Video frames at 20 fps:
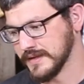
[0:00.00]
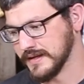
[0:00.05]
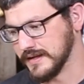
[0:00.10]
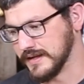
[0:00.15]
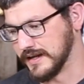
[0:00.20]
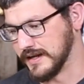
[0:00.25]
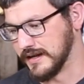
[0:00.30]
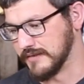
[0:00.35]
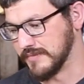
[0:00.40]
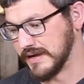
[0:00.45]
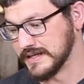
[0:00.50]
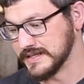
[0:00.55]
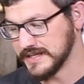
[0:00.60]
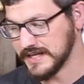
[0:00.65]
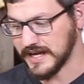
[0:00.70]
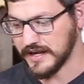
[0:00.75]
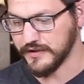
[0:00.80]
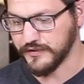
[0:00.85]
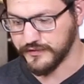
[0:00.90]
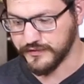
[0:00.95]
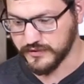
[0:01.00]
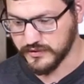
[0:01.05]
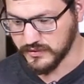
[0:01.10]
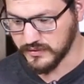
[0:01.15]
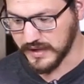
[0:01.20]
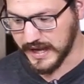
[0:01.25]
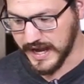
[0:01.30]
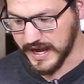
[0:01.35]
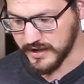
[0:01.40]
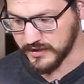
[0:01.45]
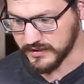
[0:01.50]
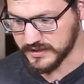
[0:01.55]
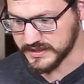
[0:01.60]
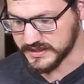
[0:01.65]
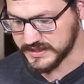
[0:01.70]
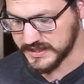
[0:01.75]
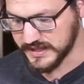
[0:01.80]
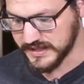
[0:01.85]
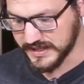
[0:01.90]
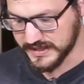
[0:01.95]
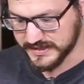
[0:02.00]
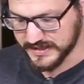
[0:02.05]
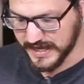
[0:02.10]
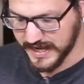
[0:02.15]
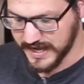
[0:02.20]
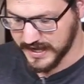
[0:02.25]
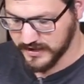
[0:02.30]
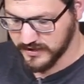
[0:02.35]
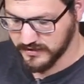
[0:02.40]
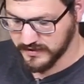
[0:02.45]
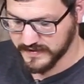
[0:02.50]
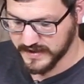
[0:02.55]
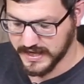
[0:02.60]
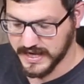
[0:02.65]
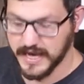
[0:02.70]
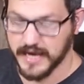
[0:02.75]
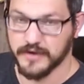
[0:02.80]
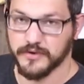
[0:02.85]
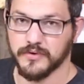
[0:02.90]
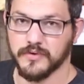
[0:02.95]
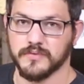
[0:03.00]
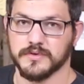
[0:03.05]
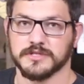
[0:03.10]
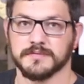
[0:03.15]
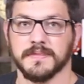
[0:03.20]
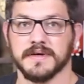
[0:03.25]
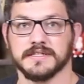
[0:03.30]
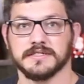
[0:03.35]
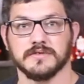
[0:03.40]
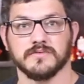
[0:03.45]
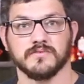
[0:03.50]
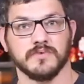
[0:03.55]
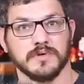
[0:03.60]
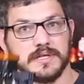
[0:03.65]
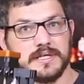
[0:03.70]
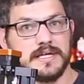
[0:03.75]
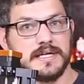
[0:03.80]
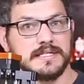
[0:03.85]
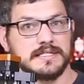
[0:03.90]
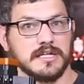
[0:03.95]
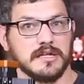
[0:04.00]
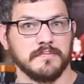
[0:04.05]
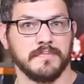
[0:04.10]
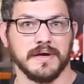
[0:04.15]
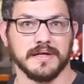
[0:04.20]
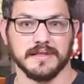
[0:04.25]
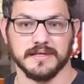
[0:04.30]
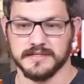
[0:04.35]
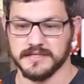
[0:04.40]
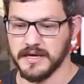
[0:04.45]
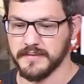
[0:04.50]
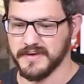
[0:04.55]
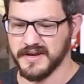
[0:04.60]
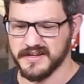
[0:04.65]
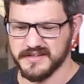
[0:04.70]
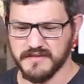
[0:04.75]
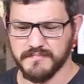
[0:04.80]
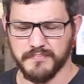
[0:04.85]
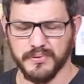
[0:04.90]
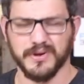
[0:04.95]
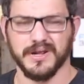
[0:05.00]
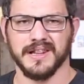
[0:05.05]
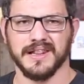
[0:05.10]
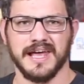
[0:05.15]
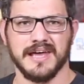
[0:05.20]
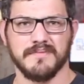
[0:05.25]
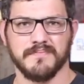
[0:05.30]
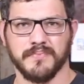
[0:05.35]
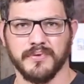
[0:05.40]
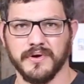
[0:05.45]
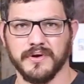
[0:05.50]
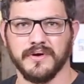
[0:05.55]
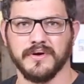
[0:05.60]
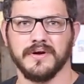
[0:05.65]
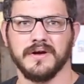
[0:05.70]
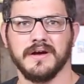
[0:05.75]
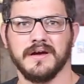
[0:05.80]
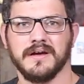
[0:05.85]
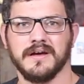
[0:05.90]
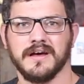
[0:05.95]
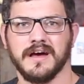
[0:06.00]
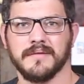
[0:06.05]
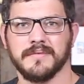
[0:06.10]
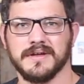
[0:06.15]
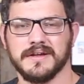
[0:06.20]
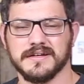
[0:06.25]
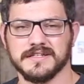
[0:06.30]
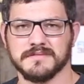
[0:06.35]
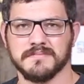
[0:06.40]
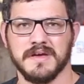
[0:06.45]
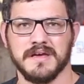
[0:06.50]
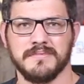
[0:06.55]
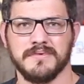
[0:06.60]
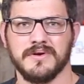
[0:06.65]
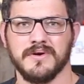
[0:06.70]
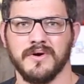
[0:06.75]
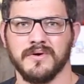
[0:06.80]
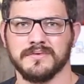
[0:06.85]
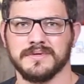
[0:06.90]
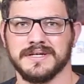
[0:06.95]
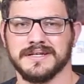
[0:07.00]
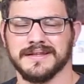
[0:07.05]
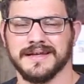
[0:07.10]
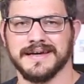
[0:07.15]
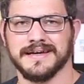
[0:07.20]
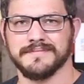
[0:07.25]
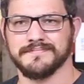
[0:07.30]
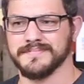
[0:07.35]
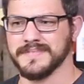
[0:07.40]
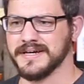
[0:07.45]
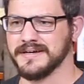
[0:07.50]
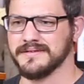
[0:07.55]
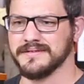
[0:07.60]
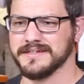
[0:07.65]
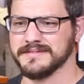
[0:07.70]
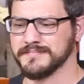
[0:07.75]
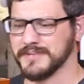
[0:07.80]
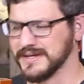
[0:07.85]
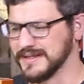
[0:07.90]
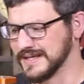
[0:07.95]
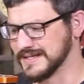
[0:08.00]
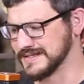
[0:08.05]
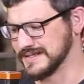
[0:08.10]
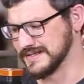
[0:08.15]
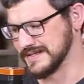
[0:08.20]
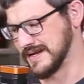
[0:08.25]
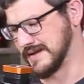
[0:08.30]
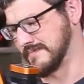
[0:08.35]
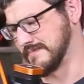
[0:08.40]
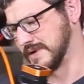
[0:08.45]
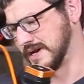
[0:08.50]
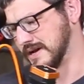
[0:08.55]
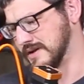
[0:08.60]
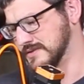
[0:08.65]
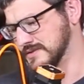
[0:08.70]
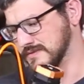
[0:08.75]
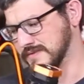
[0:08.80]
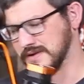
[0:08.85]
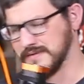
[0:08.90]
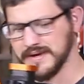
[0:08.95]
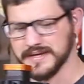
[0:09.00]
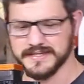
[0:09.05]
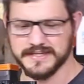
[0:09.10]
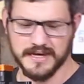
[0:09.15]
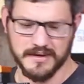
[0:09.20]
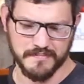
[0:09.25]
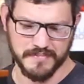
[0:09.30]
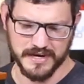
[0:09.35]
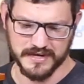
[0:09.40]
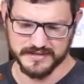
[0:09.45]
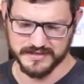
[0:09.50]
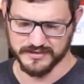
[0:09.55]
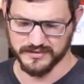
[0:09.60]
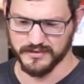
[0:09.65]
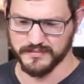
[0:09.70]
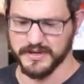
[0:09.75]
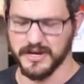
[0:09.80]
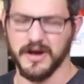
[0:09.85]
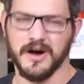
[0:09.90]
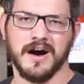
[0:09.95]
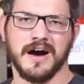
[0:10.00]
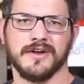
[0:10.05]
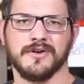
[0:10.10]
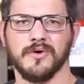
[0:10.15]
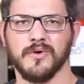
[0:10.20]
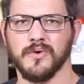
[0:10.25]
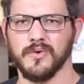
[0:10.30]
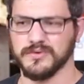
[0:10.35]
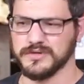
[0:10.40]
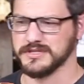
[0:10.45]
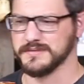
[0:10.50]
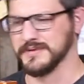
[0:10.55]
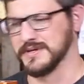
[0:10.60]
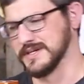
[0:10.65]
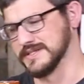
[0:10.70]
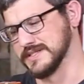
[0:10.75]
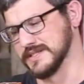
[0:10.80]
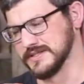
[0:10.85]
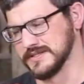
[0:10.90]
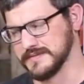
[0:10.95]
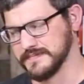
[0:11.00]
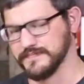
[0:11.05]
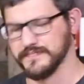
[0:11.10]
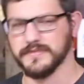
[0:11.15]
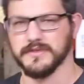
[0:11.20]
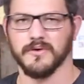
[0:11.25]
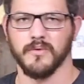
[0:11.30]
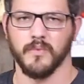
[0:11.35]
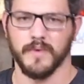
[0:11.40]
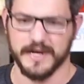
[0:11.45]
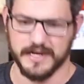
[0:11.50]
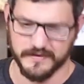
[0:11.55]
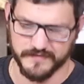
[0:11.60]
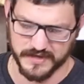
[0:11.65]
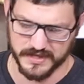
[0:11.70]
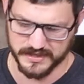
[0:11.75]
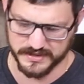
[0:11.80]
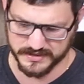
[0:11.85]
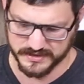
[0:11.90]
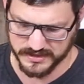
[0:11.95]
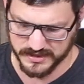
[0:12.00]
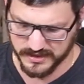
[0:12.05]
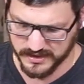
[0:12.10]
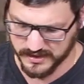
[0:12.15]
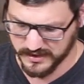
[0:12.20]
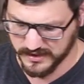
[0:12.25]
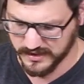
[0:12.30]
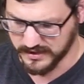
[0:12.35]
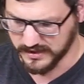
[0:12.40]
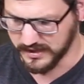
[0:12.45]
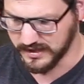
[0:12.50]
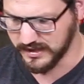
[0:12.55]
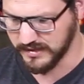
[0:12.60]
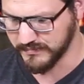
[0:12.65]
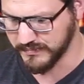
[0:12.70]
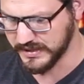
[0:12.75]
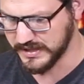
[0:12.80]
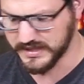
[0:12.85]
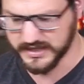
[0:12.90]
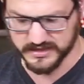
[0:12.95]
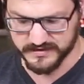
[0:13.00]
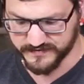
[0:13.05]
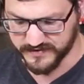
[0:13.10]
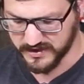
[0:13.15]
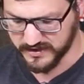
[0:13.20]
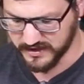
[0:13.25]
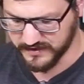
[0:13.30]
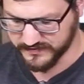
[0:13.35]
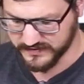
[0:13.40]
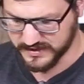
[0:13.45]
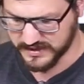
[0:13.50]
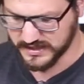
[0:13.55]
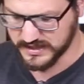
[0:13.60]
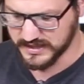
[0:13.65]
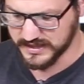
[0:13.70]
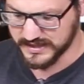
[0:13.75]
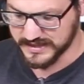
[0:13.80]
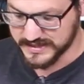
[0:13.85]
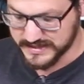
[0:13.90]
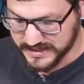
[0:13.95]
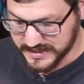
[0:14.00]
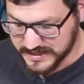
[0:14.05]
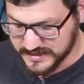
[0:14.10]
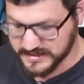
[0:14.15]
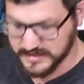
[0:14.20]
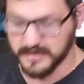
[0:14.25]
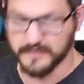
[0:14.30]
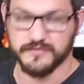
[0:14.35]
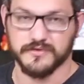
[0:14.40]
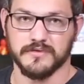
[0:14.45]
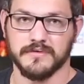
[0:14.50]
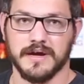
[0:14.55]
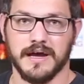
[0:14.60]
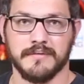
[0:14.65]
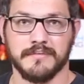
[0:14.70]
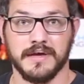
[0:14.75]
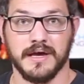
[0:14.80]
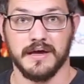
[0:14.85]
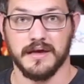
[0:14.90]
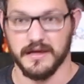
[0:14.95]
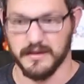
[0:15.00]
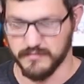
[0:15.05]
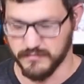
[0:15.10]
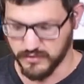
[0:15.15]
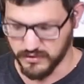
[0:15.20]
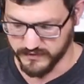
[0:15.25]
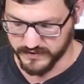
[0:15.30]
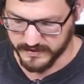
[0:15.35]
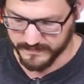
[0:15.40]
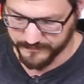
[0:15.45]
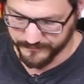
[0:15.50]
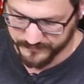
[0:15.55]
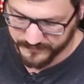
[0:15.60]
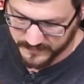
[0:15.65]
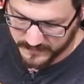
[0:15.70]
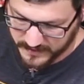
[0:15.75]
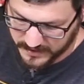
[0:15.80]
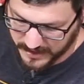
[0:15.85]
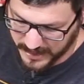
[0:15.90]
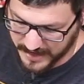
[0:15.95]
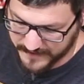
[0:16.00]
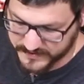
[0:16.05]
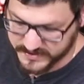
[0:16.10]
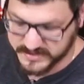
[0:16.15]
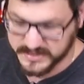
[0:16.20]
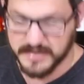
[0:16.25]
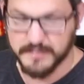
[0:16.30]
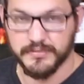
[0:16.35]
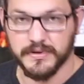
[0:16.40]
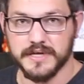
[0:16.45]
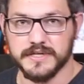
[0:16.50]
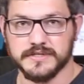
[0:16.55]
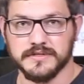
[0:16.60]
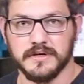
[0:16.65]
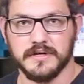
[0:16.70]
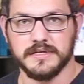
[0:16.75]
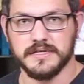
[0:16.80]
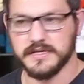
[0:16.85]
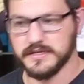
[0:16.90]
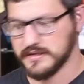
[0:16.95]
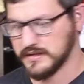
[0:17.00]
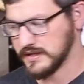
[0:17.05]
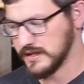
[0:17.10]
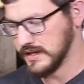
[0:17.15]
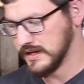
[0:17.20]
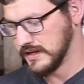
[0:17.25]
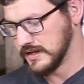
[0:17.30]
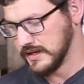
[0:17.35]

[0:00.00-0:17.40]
I did add a few add-ons to this. I added on the handle, which makes it really easy to pick this up. It is a pretty light printer. I mean, it's maybe only like, it's probably less than 10 pounds or right around 10 pounds. A little bit odd to hold just because it's the weight of it is. But it is easy enough to grab that and move it. I have a Z-brace on here.